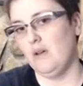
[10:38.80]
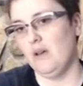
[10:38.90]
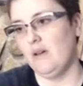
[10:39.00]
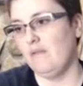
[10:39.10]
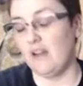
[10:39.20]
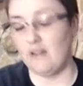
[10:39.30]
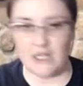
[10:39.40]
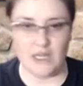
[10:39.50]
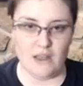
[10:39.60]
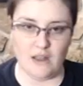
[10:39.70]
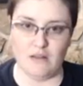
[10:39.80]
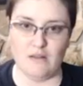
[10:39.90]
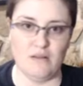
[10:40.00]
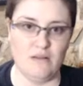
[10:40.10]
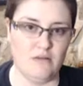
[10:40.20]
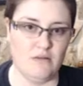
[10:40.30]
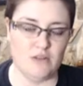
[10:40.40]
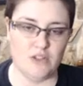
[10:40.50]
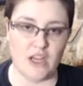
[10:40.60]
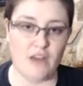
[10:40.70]
Verity and
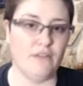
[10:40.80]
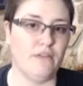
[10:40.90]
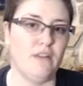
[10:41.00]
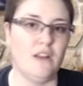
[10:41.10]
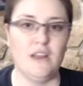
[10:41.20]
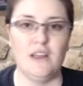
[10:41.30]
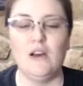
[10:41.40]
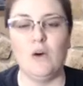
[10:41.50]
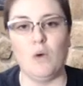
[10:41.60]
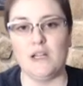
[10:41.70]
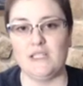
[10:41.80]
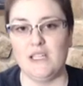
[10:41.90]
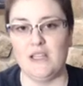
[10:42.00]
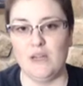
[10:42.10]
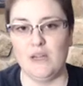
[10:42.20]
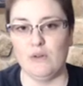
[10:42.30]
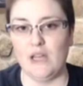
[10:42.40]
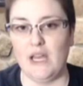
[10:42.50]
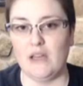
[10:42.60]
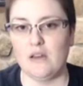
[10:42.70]
Jeff walked in, they were
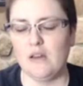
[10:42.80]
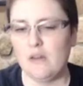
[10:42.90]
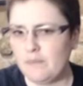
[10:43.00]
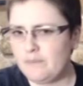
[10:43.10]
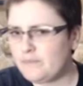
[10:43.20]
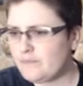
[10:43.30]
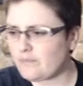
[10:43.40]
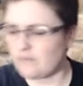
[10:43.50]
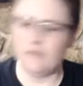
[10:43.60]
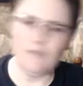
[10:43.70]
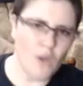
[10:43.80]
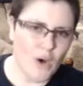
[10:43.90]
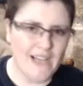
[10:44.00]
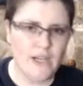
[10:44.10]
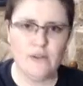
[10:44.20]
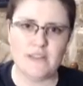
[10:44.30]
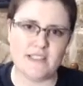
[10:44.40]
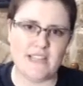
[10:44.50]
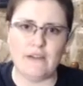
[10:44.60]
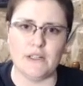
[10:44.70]
like, I know this
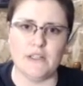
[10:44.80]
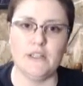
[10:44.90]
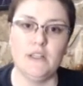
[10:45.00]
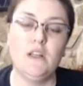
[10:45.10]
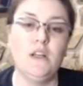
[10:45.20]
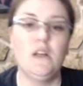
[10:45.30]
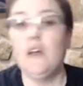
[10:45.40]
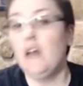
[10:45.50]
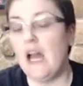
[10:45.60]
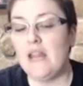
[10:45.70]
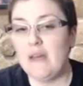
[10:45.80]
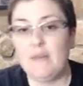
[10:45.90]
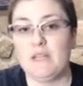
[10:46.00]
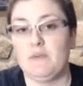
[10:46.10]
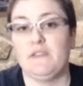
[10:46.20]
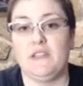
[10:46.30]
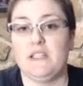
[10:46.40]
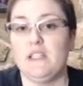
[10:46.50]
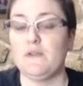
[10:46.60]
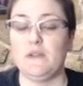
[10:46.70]
tavern. And that makes perfect
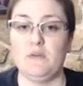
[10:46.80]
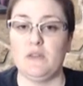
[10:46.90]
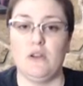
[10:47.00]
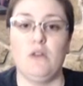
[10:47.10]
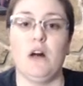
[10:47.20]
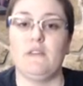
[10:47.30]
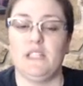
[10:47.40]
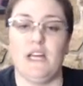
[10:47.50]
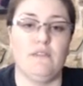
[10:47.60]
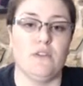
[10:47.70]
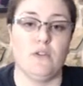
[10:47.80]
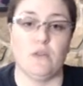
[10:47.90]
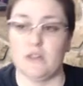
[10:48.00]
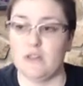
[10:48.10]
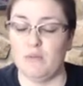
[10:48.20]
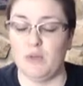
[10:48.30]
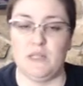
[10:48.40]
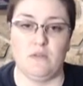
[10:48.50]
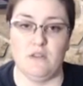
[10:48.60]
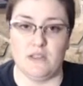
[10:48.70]
sense for them to know of a tavern or some
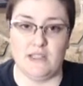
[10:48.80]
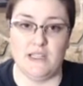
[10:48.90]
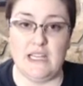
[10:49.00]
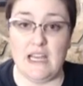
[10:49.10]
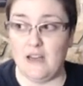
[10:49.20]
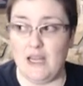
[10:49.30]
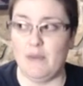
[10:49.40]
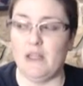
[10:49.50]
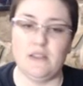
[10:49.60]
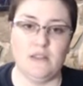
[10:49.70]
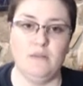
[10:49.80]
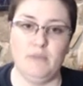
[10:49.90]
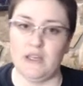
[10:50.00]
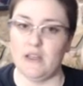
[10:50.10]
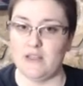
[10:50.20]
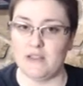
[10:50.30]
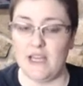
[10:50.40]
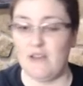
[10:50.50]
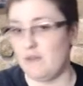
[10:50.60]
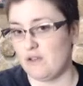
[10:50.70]
place within the city and name it, because
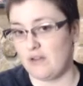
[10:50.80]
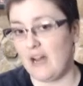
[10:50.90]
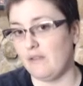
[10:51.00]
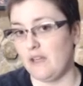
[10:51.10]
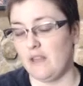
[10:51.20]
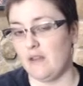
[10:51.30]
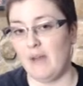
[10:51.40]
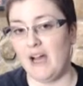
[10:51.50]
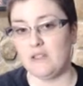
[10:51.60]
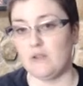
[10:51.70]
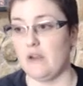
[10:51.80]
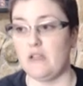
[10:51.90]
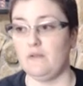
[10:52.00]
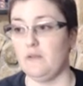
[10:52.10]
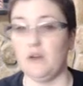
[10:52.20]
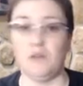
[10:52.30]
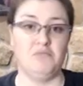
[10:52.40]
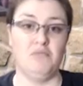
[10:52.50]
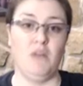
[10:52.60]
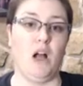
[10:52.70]
they've been traveling in their backstories for
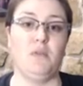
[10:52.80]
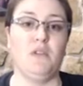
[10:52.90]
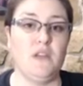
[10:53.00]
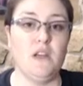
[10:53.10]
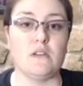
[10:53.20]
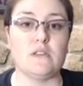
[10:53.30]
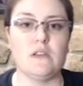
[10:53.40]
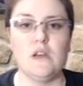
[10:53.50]
a couple of years.